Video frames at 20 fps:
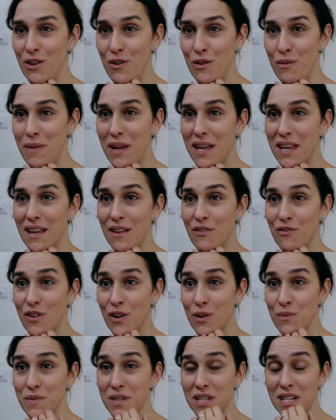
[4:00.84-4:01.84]
who are making
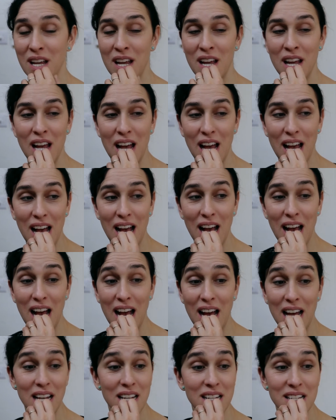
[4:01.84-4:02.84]
films,
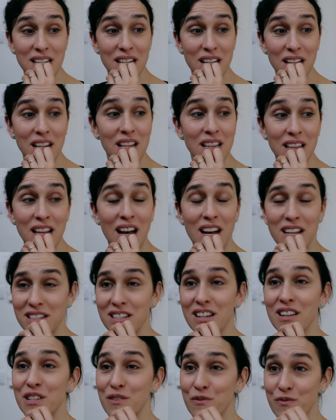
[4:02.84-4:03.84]
and I
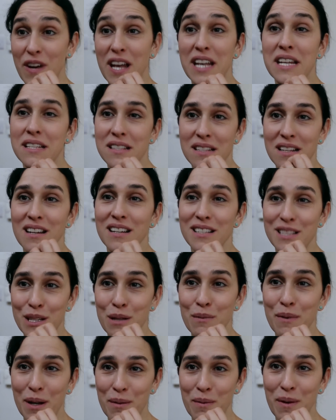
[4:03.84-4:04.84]
started fantasising
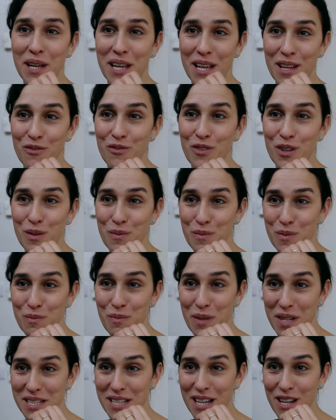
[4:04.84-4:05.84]
about making films
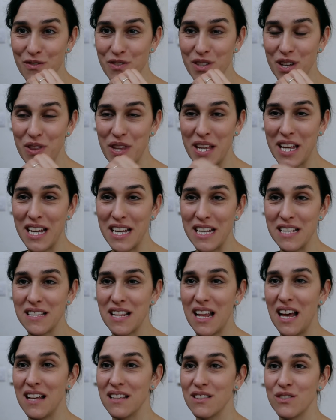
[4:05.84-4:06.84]
myself. So I think it is
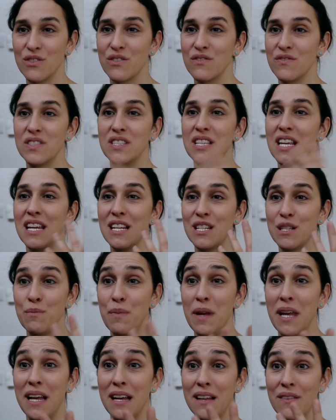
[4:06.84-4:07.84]
that sort of see it to
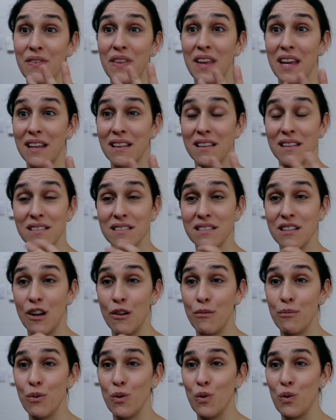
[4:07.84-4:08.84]
be it thing that's so
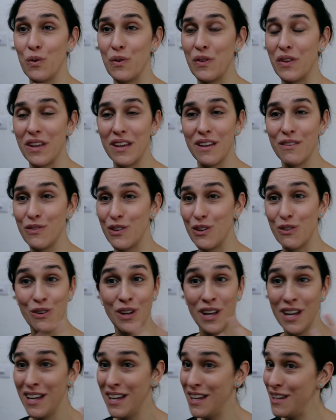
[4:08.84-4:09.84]
important, that if
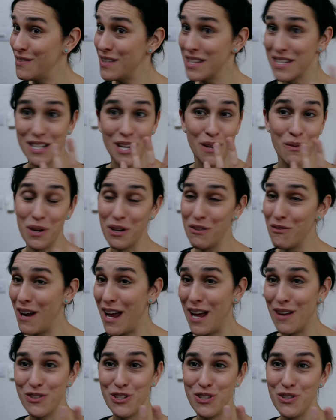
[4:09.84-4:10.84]
there's no one
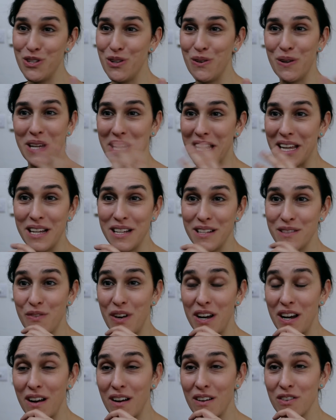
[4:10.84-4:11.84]
around you doing it, it's
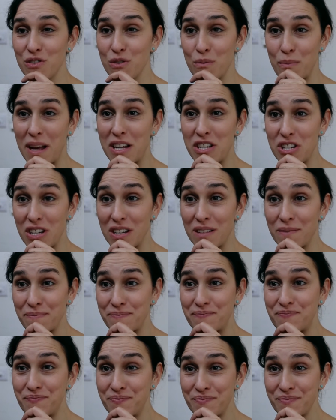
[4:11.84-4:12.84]
very hard to imagine
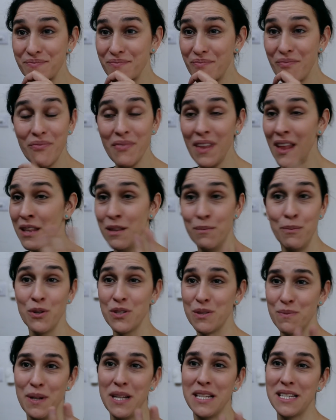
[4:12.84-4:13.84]
the
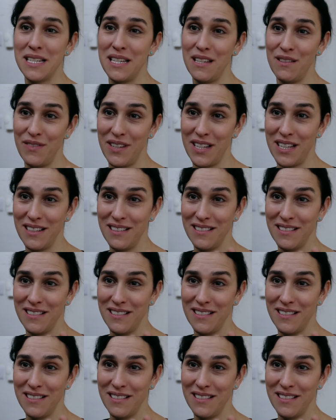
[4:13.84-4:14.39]
possibility of it.